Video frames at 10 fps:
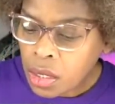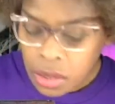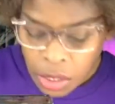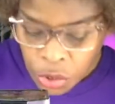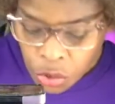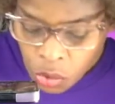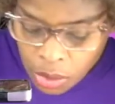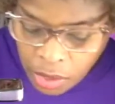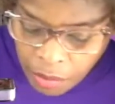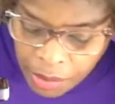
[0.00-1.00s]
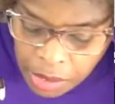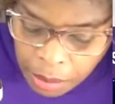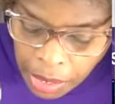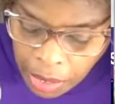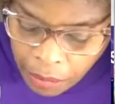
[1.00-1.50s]
Now, you know I love me some
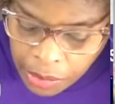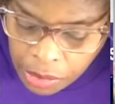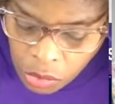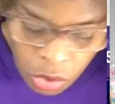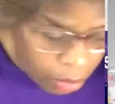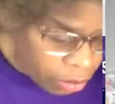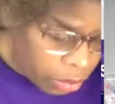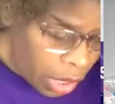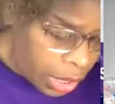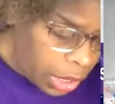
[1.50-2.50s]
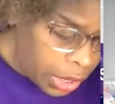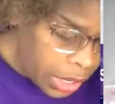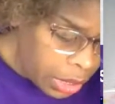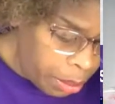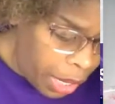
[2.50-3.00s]
canvas. Oh, I need to
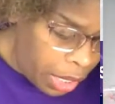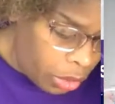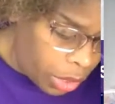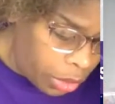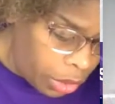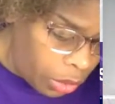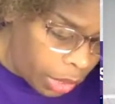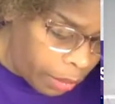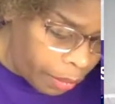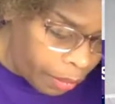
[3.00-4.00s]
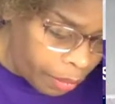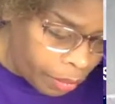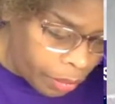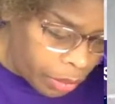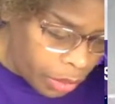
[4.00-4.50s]
get some paint on here, don't I?
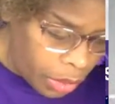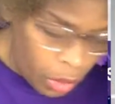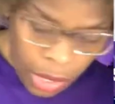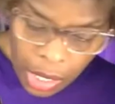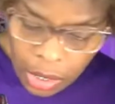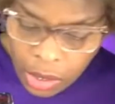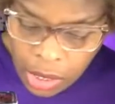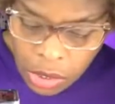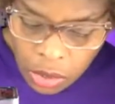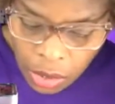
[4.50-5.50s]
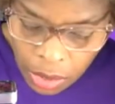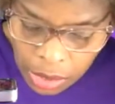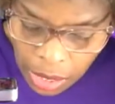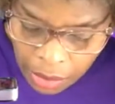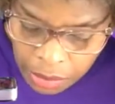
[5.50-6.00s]
Okay,
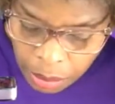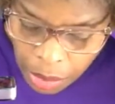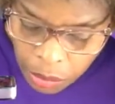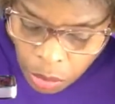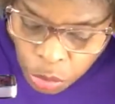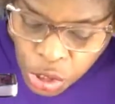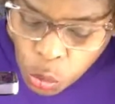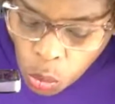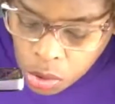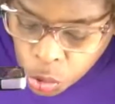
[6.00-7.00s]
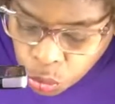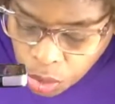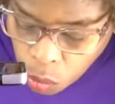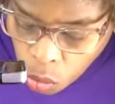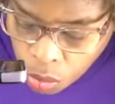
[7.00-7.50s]
let's have some paint. We don't just want
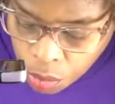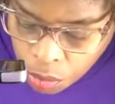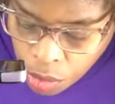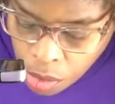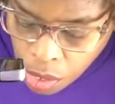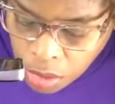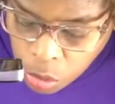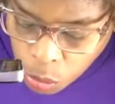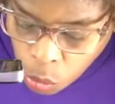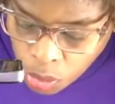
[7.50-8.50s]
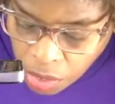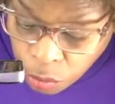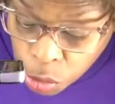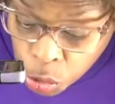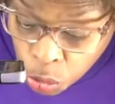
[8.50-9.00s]
straight water unless we're going
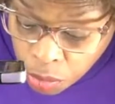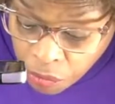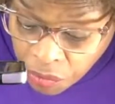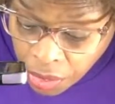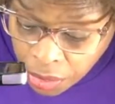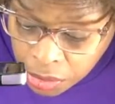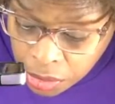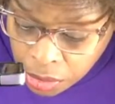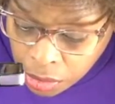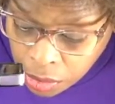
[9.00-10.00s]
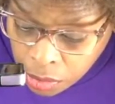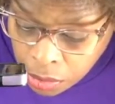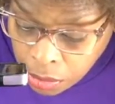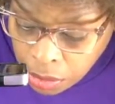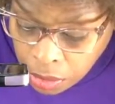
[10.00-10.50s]
after a certain effect.
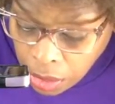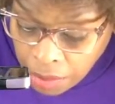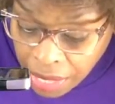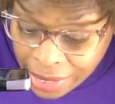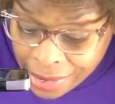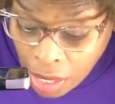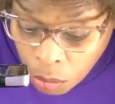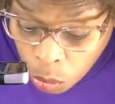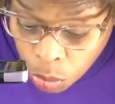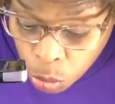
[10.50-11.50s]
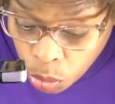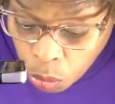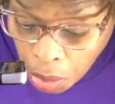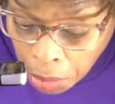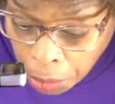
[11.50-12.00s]
And that's not what we're doing
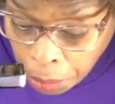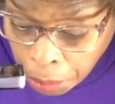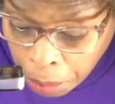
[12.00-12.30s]
right here.